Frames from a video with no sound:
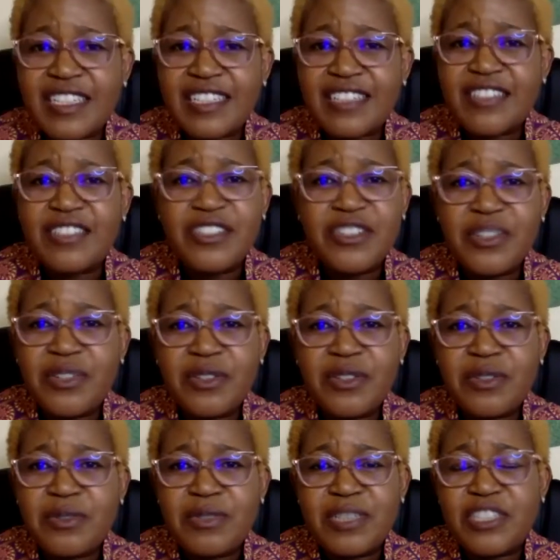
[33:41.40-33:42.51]
that,
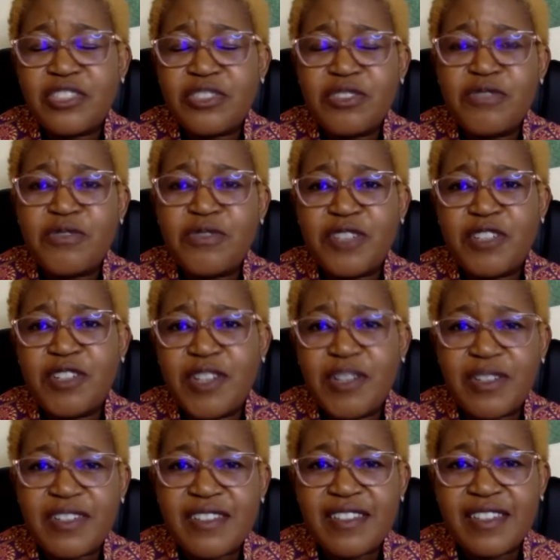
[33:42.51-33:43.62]
no, we shouldn't value
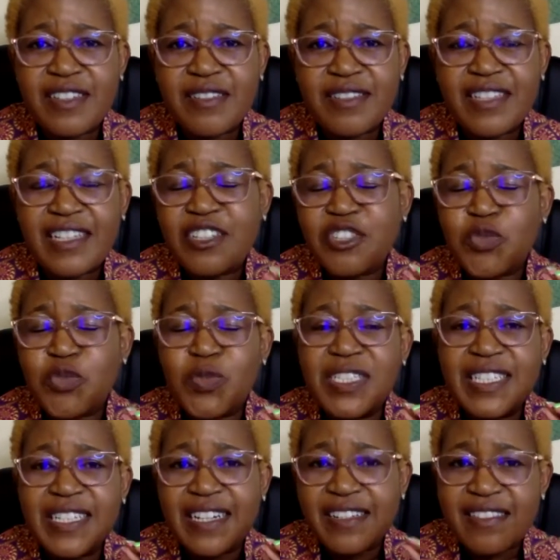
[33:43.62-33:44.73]
ourselves. They're
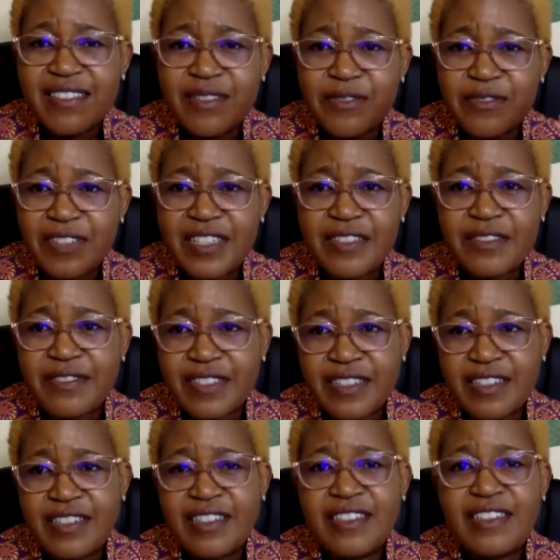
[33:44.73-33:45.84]
doing us a favor.
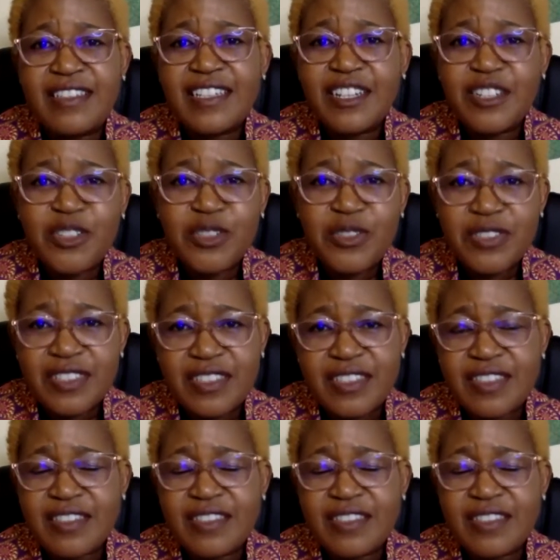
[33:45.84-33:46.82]
They are not.